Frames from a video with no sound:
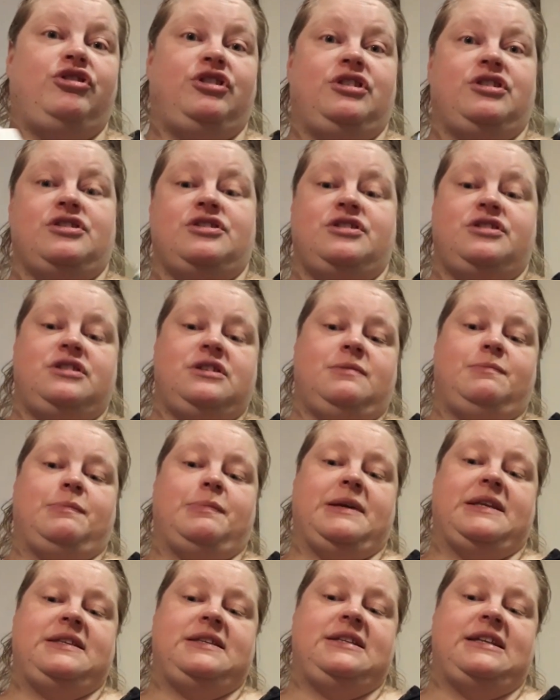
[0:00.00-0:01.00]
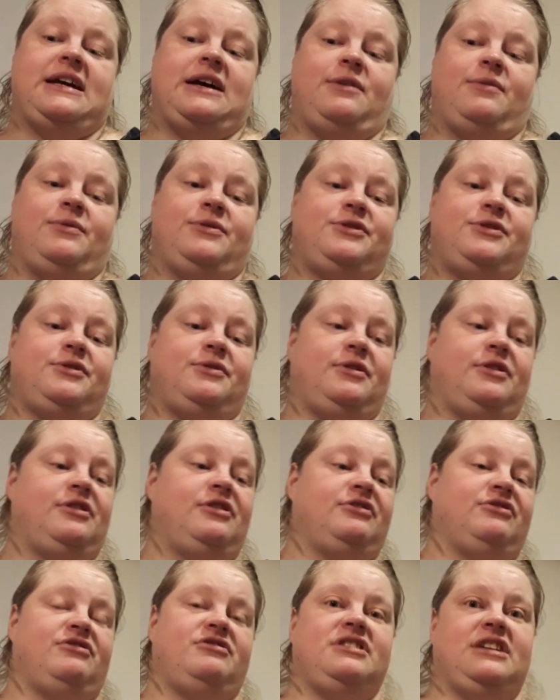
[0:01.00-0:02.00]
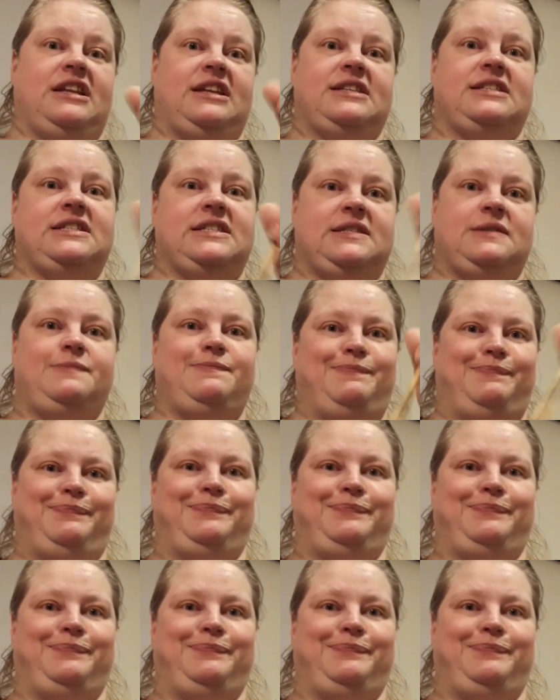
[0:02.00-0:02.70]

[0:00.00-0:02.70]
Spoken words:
just a bit down so you can't see this,